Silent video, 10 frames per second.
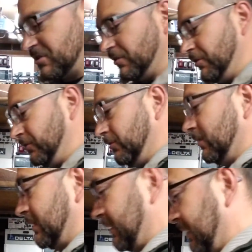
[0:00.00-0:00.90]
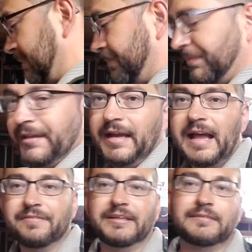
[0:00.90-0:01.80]
you
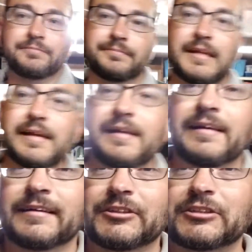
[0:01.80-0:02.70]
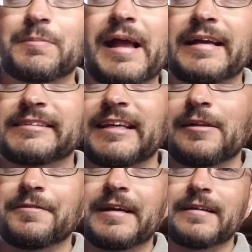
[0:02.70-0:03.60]
have it just by
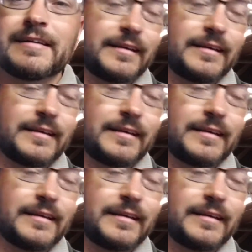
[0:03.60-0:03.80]
itself here.